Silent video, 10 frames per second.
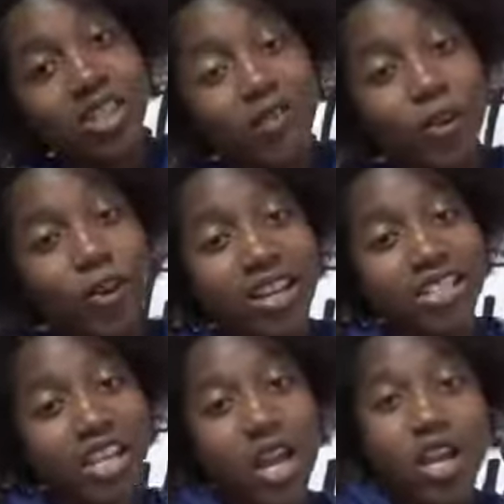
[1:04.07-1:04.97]
your
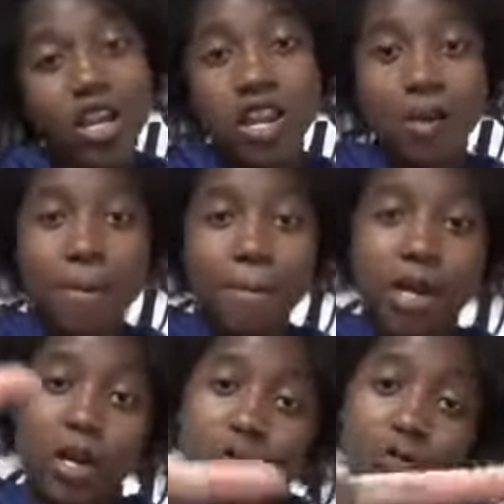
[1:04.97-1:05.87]
voice.
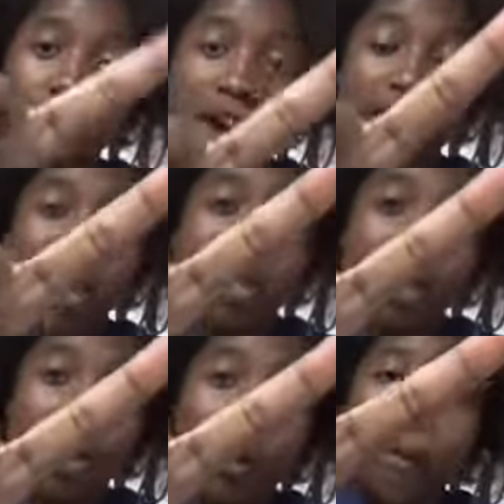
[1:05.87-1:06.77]
Number one
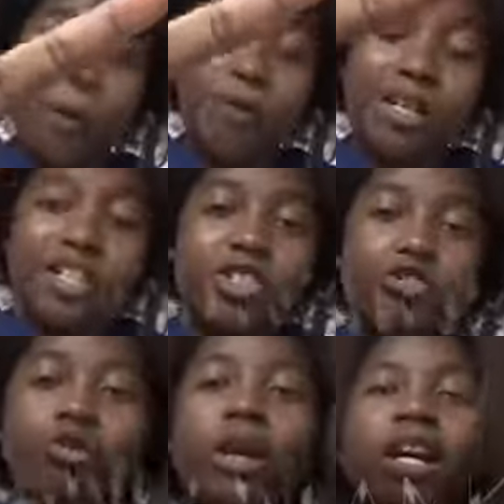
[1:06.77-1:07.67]
will be
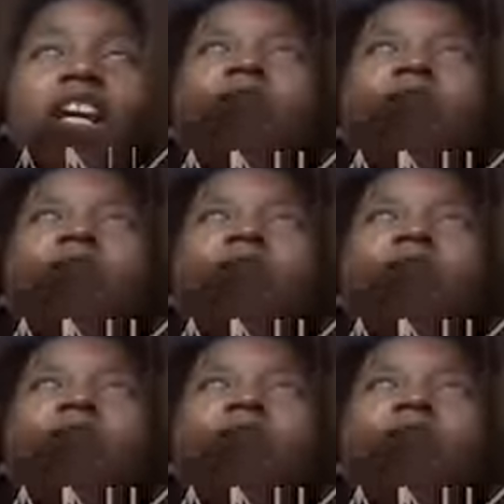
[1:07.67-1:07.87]
drink